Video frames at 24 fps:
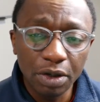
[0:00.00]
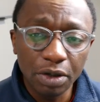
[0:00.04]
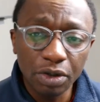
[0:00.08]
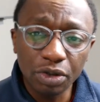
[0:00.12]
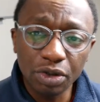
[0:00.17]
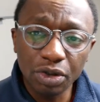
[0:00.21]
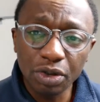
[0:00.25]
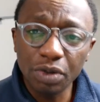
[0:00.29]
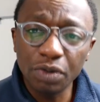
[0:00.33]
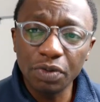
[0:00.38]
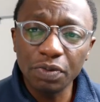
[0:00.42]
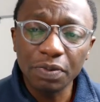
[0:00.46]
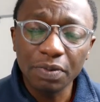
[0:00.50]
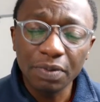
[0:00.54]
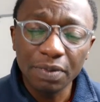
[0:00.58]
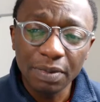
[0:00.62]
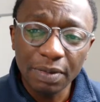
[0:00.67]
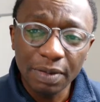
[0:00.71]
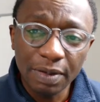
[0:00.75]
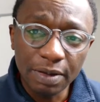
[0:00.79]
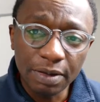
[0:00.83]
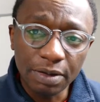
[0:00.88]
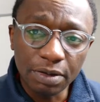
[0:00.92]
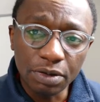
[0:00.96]
So
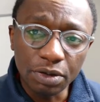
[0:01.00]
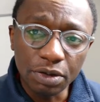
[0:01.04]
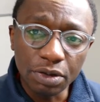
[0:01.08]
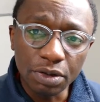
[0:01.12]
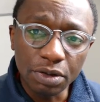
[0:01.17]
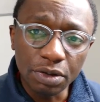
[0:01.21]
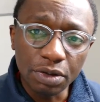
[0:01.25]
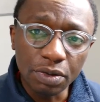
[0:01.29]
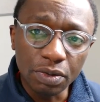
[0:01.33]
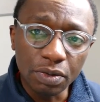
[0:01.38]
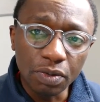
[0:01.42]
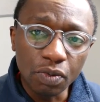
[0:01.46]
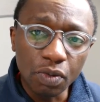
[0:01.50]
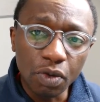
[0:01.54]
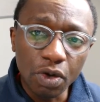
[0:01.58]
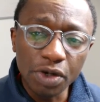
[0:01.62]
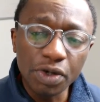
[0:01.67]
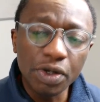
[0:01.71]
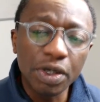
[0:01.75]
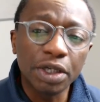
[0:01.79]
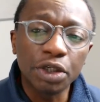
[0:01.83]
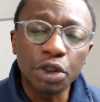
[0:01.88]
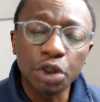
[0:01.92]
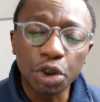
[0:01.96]
you want
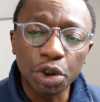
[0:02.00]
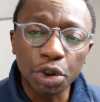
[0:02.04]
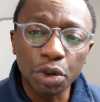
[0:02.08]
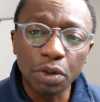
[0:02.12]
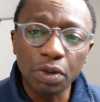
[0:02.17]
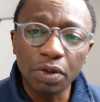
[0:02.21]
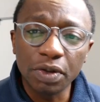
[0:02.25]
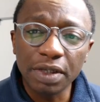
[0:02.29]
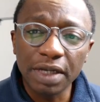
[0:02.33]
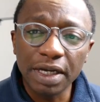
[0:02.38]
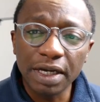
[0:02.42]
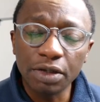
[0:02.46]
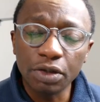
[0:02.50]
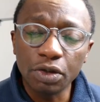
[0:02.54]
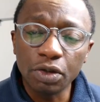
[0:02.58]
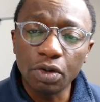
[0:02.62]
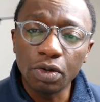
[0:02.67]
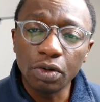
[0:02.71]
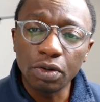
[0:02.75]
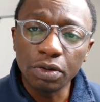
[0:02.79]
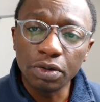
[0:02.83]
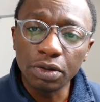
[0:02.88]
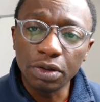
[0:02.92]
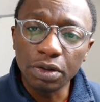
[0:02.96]
to ensure that
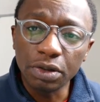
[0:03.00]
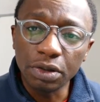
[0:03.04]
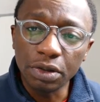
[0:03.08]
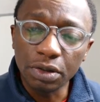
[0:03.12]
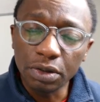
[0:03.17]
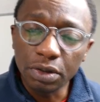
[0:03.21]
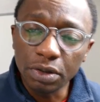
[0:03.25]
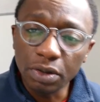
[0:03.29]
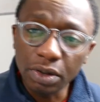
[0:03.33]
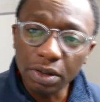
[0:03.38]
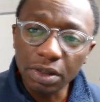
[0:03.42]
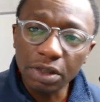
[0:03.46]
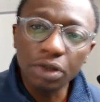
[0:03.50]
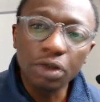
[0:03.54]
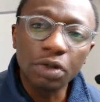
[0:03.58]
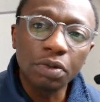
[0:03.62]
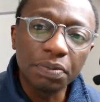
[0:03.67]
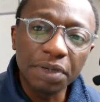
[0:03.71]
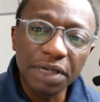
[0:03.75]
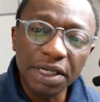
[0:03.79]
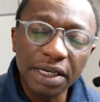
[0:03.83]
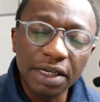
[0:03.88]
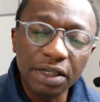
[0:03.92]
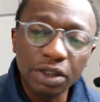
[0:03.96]
you look at your
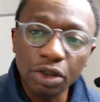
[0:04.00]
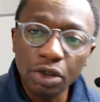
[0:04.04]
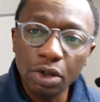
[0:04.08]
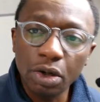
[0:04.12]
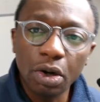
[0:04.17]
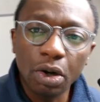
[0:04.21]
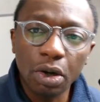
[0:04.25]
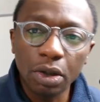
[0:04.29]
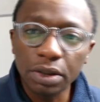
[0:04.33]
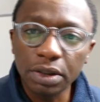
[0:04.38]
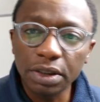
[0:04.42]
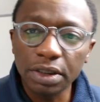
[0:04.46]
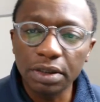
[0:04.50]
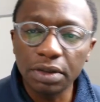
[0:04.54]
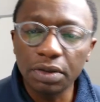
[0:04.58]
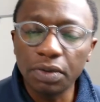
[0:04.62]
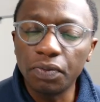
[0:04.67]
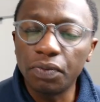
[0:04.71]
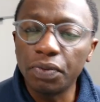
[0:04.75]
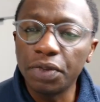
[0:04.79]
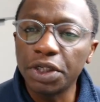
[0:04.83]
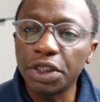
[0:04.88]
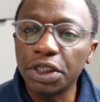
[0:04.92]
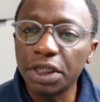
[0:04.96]
biggest cost,
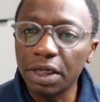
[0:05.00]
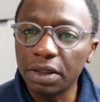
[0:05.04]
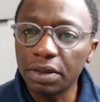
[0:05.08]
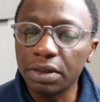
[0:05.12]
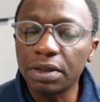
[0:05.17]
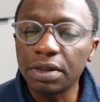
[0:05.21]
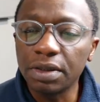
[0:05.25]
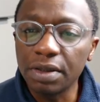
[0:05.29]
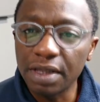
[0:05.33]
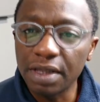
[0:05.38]
reach out to